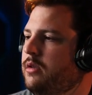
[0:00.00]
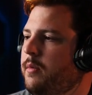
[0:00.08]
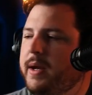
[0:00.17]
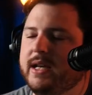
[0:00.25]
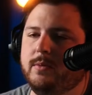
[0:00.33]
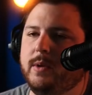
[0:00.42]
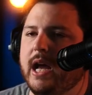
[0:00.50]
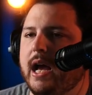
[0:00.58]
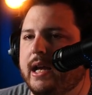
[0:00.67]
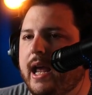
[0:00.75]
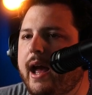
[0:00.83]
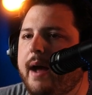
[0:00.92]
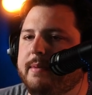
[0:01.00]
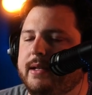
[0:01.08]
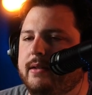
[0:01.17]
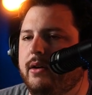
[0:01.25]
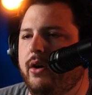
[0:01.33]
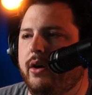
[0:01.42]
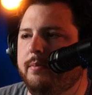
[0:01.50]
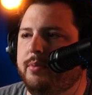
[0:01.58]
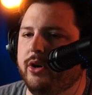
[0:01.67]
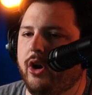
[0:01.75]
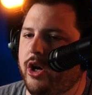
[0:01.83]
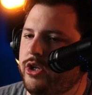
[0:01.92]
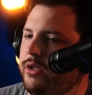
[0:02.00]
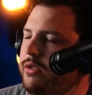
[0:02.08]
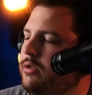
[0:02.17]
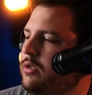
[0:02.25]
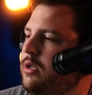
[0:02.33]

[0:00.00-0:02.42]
Because we got capped on progression.